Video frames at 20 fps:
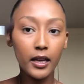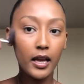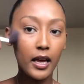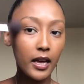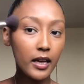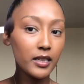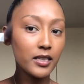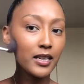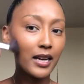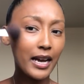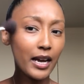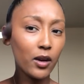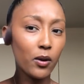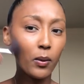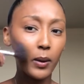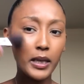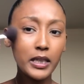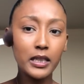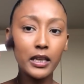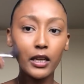and I
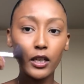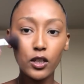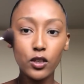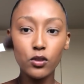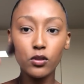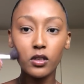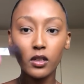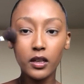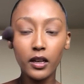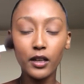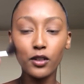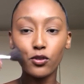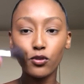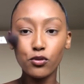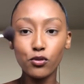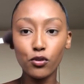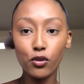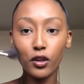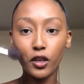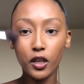quite like using like
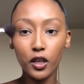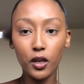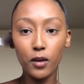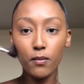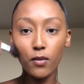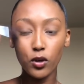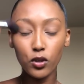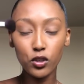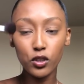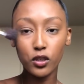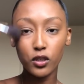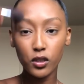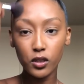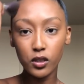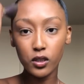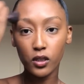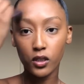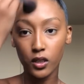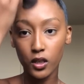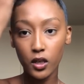circular
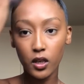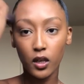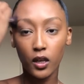motions,